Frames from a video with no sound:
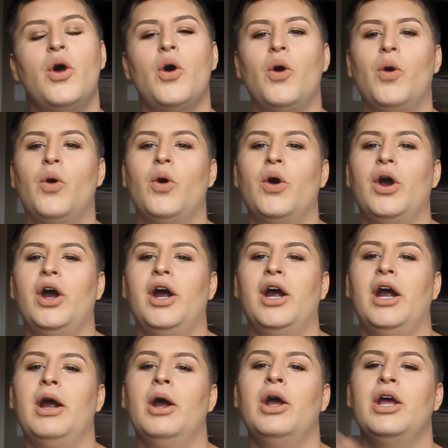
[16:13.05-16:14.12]

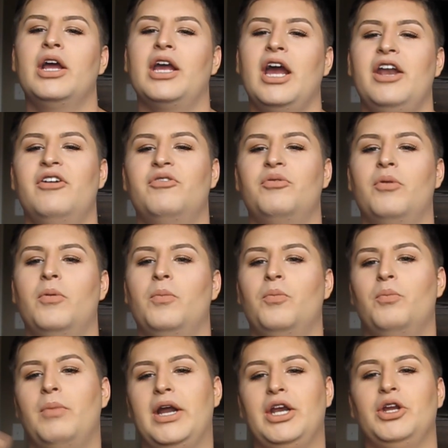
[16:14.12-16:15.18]
or kind of
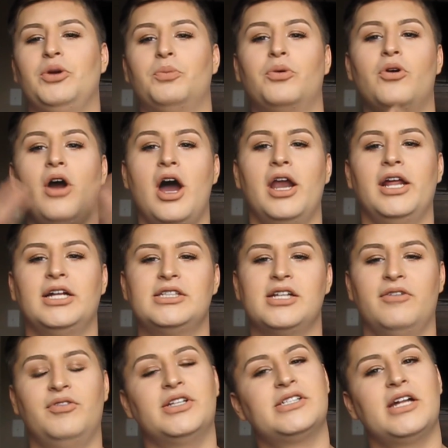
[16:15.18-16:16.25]
my new products
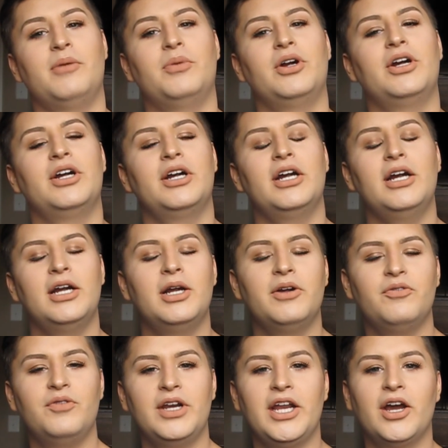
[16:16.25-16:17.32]
of the summer
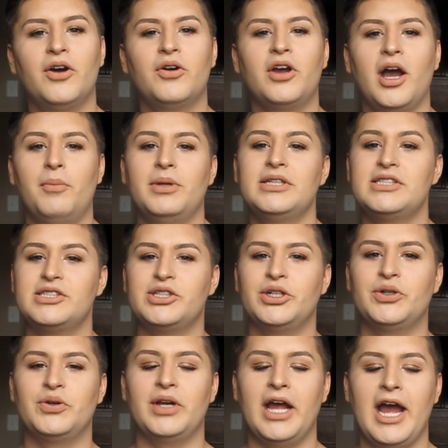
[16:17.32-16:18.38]
video coming
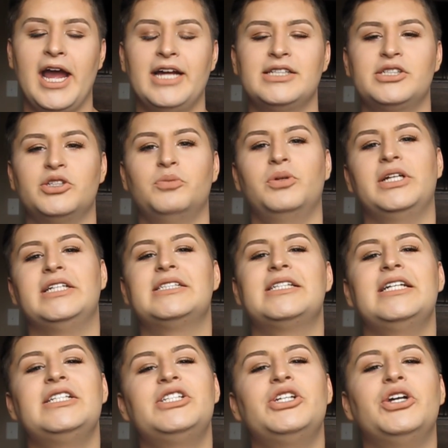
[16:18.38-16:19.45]
soon, guys, so please
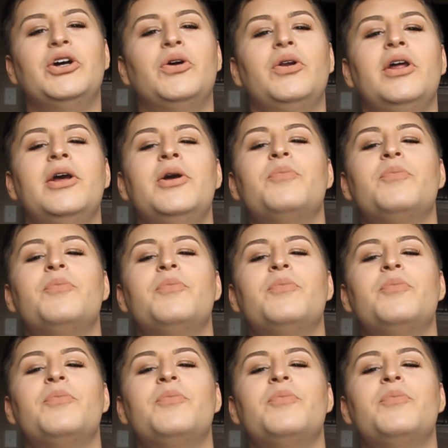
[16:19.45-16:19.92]
stay tuned.